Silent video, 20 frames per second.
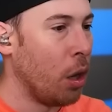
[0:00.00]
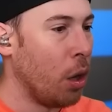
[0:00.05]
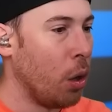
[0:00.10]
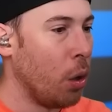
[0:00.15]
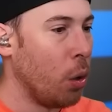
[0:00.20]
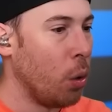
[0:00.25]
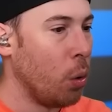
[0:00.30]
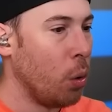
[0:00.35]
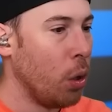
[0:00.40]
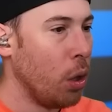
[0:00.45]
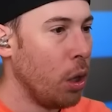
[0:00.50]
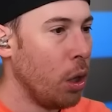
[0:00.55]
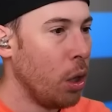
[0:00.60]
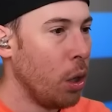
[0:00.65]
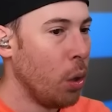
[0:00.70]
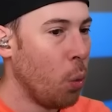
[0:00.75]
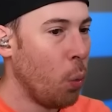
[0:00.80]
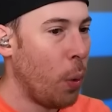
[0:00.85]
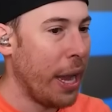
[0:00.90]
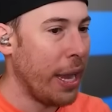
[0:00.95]
oh.
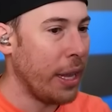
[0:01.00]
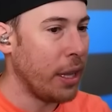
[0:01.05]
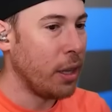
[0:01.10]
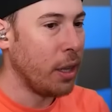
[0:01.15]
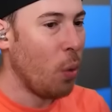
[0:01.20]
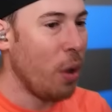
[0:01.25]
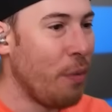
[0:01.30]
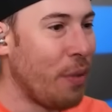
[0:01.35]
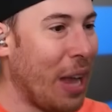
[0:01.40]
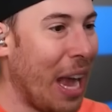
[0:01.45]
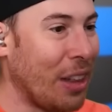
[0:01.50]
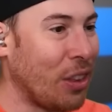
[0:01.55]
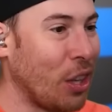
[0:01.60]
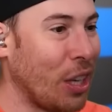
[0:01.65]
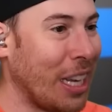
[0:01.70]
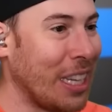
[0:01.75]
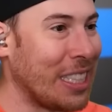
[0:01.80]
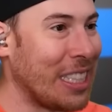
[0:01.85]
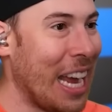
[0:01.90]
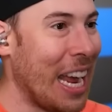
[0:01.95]
Wait, we've got the
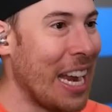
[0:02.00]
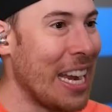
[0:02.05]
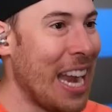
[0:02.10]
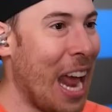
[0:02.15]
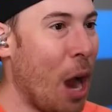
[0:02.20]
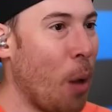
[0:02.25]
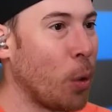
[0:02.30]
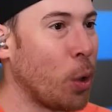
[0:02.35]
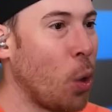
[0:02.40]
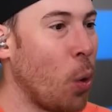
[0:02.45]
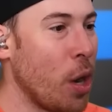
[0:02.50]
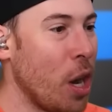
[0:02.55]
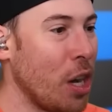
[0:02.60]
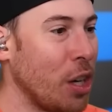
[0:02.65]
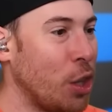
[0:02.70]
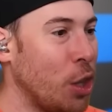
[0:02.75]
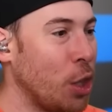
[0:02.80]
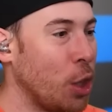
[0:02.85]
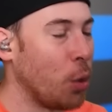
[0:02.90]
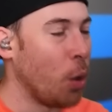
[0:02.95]
cassette. Now we're going on
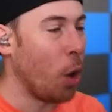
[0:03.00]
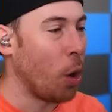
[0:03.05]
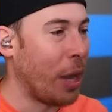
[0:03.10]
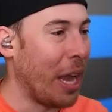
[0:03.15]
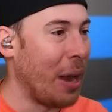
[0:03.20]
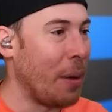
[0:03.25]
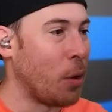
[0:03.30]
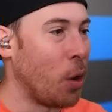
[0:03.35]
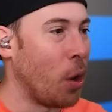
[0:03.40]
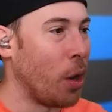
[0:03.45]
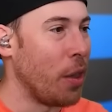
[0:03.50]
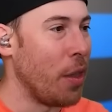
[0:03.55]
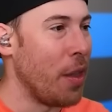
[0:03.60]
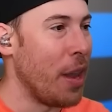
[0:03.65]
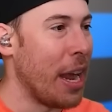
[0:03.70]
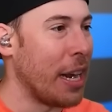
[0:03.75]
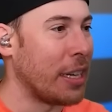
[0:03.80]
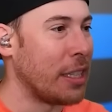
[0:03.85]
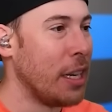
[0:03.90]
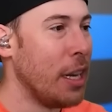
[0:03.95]
to the. Okay, we're going to the
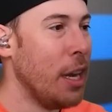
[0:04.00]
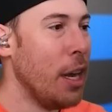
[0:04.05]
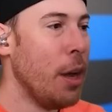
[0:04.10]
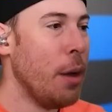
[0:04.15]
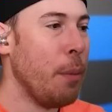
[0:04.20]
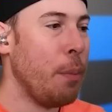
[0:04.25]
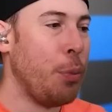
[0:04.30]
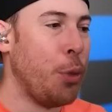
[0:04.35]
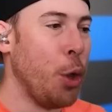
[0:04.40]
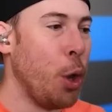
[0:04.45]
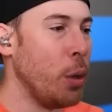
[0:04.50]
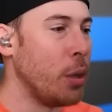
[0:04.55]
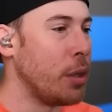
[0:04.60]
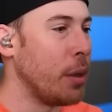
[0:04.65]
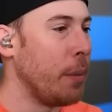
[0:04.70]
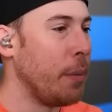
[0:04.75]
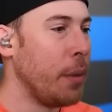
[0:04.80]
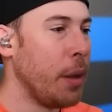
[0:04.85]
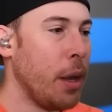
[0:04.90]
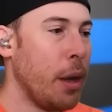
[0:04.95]
next. Dudes.
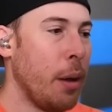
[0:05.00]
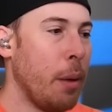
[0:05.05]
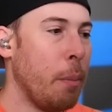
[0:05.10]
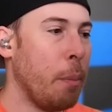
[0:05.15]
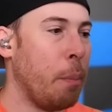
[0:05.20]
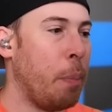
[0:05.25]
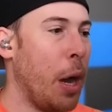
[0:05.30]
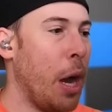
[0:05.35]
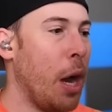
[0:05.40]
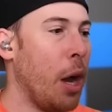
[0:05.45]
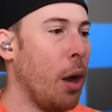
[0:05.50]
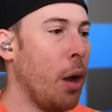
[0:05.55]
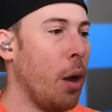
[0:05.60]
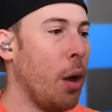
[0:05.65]
But.